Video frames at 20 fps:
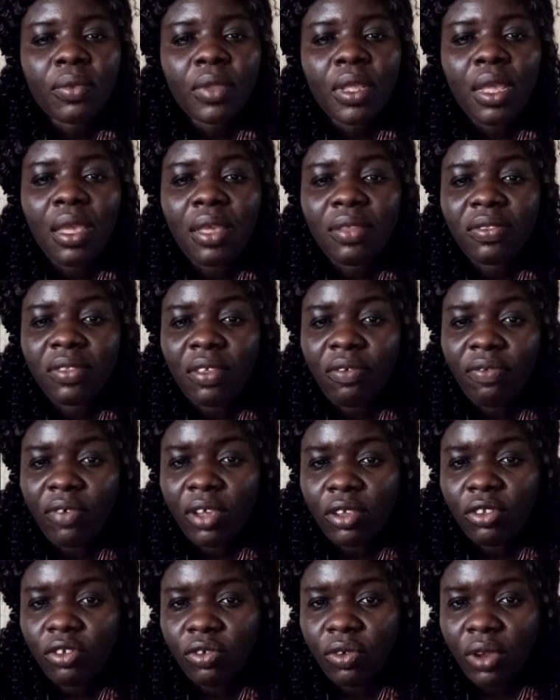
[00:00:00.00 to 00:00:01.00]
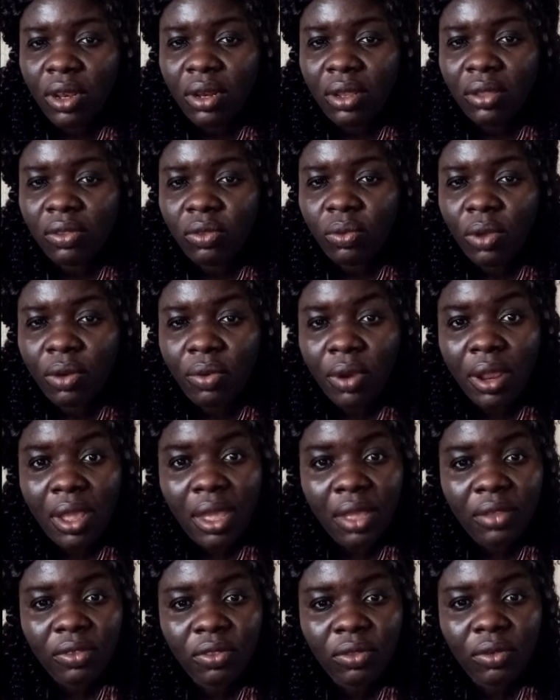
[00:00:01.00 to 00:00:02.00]
ASFI trainings with
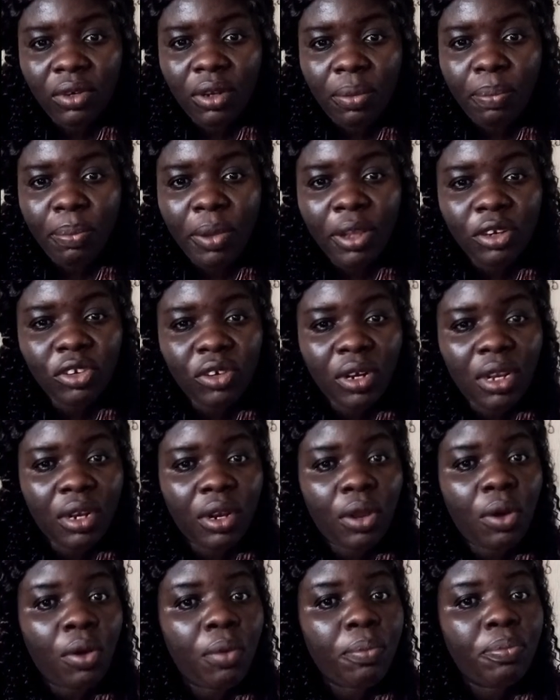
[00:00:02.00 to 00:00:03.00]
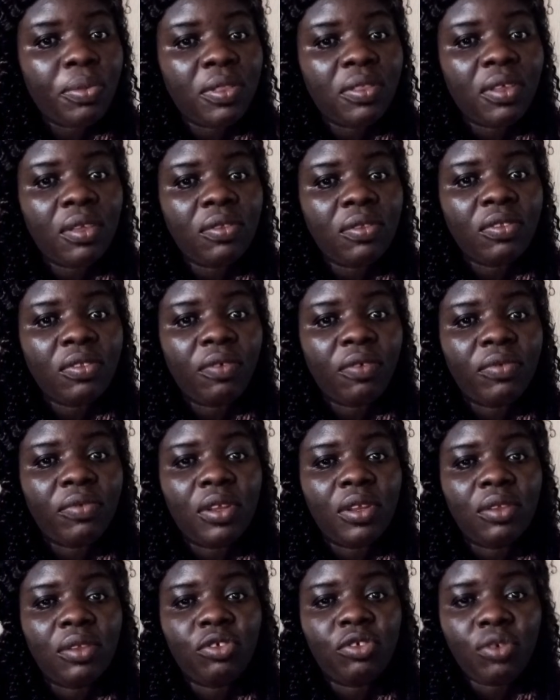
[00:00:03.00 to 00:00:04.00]
regards to the passion and the competence of
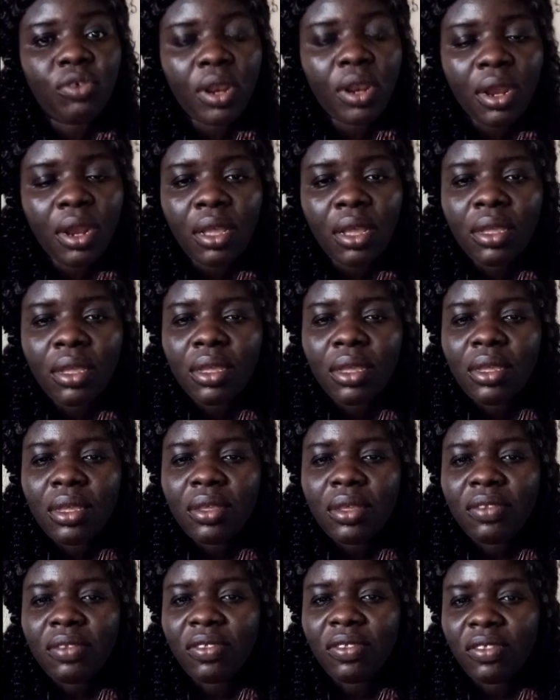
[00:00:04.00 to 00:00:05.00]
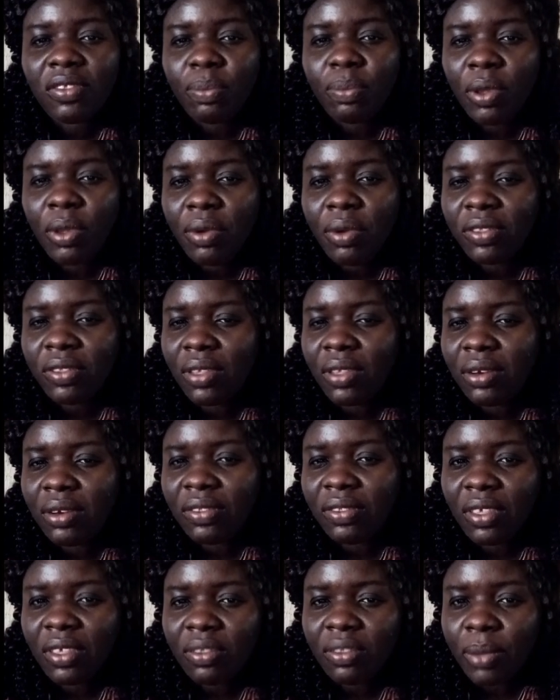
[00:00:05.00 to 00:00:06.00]
the trainer his experience and
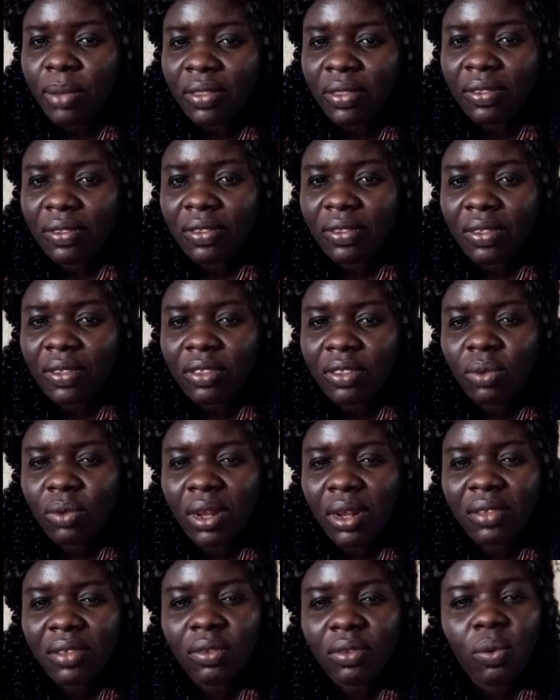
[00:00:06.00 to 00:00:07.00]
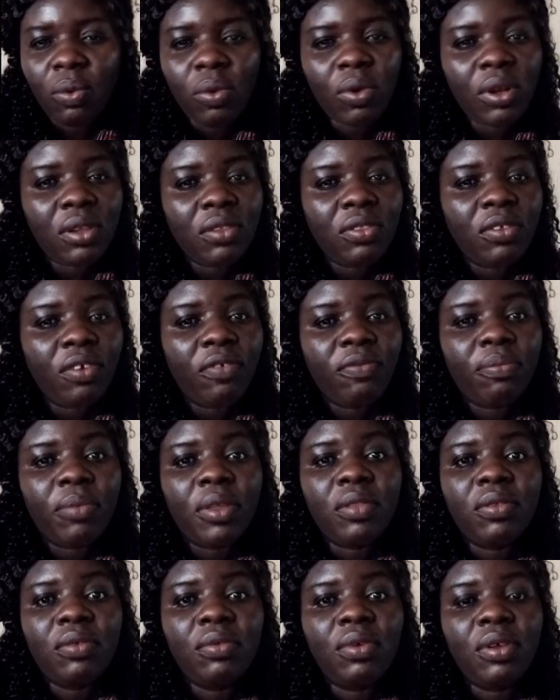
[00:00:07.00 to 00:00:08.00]
his expertise, as well as the quality of
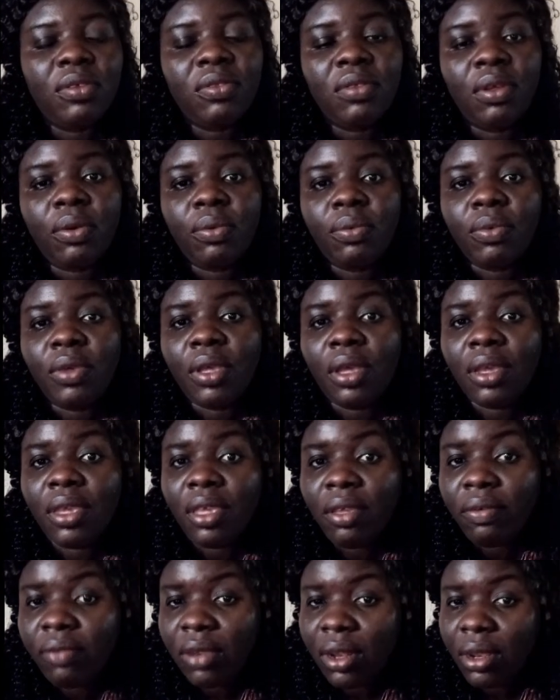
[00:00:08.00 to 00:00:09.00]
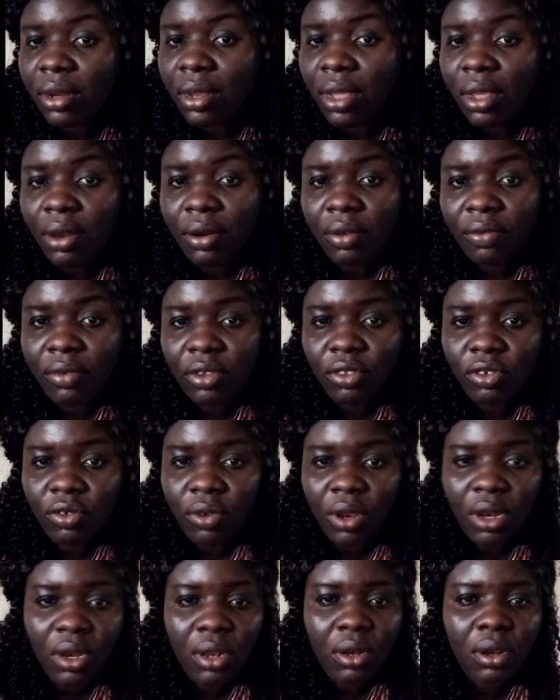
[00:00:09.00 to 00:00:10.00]
materials that we are given at the end of the
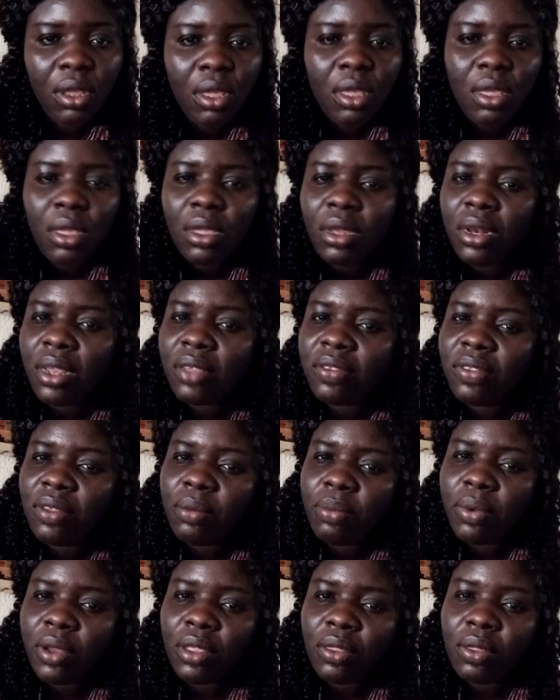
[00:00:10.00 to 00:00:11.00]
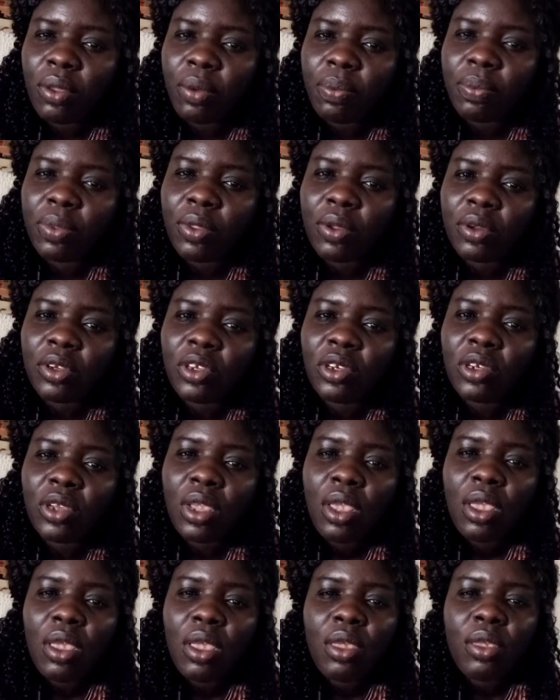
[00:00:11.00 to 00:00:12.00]
training. That's simply top-notch.
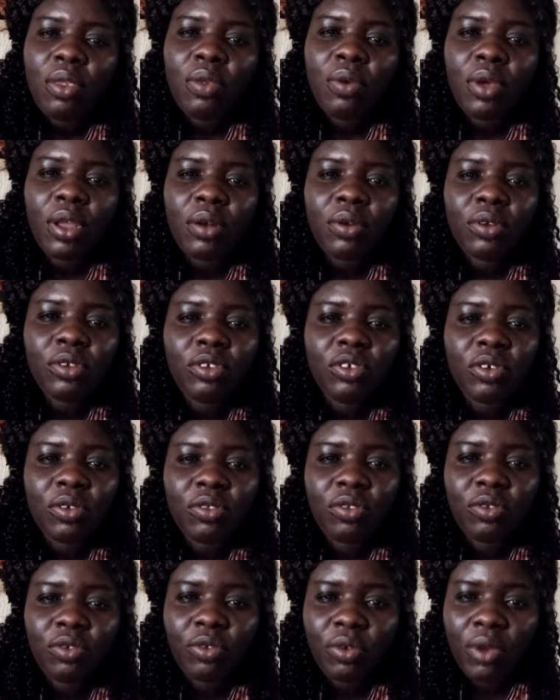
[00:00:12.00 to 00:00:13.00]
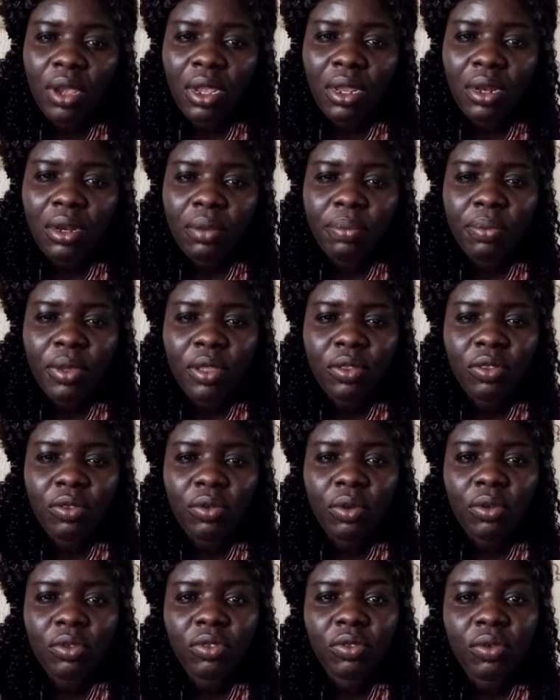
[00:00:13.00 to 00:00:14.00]
You are not just trained, but
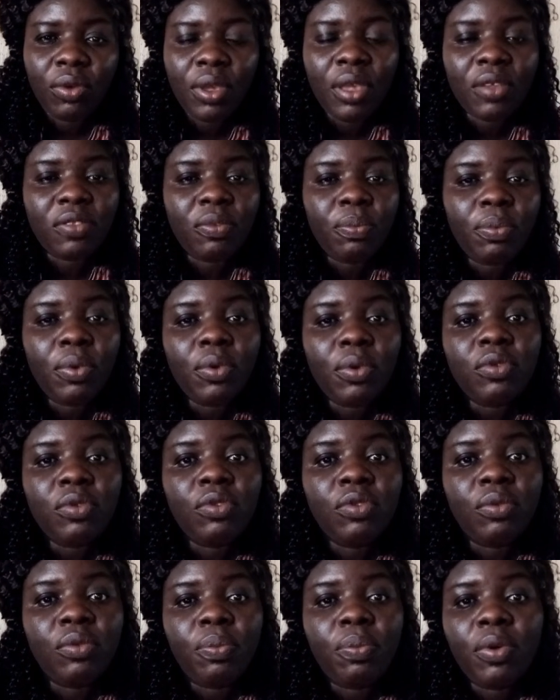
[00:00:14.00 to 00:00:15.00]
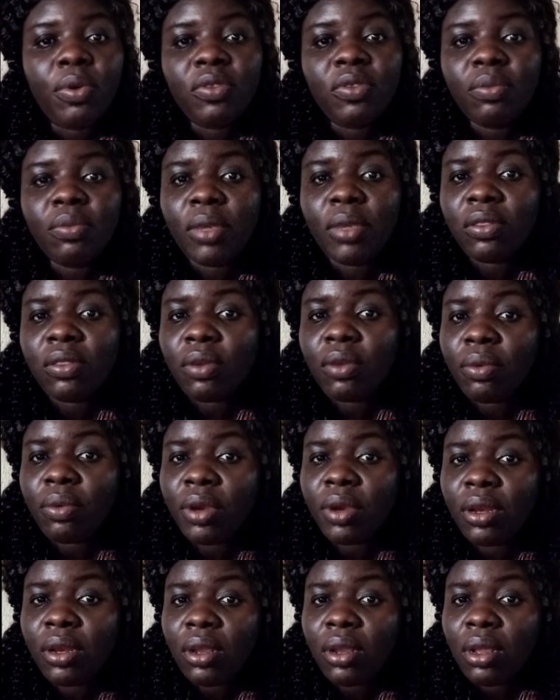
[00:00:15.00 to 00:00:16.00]
you're also exposed to
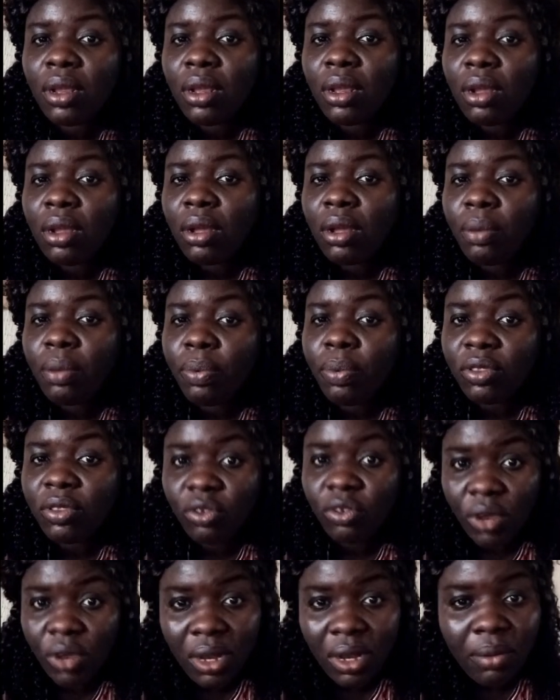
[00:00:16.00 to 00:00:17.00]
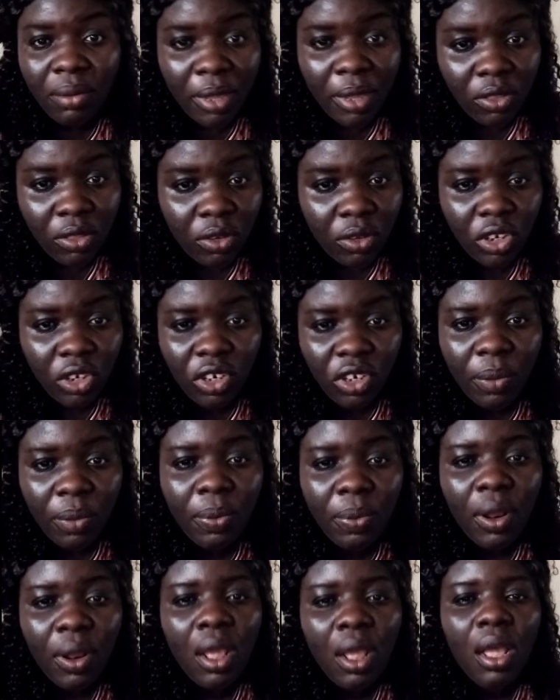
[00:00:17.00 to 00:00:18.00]
post-mentoring, post-training
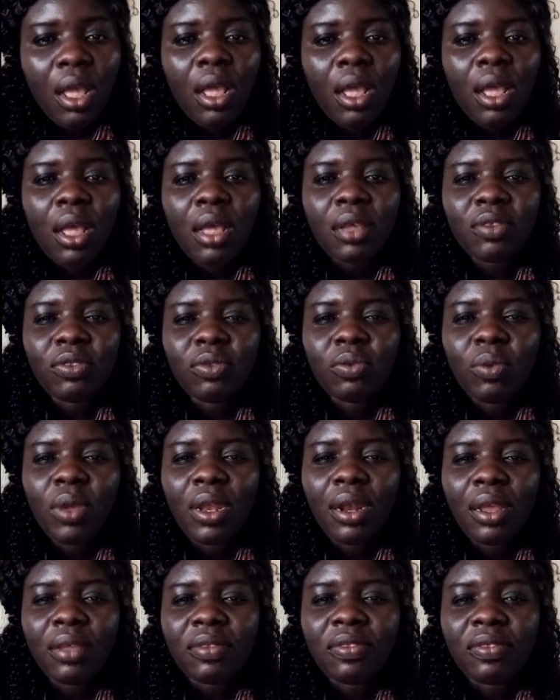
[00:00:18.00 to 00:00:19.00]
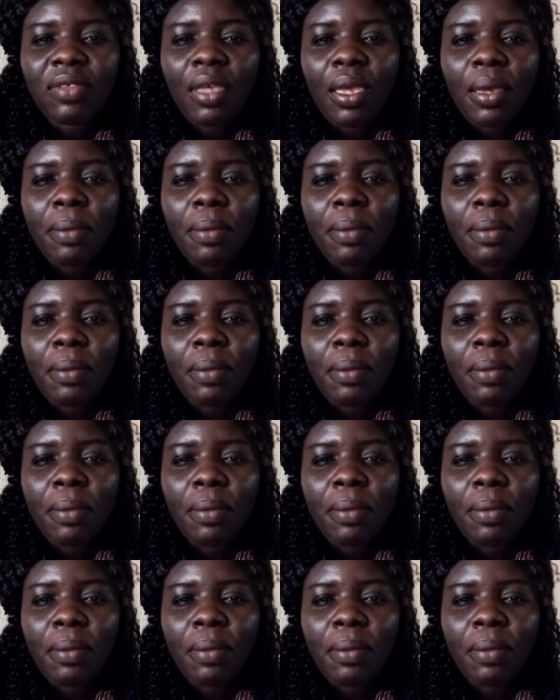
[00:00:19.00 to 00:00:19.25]
mentorship, as well as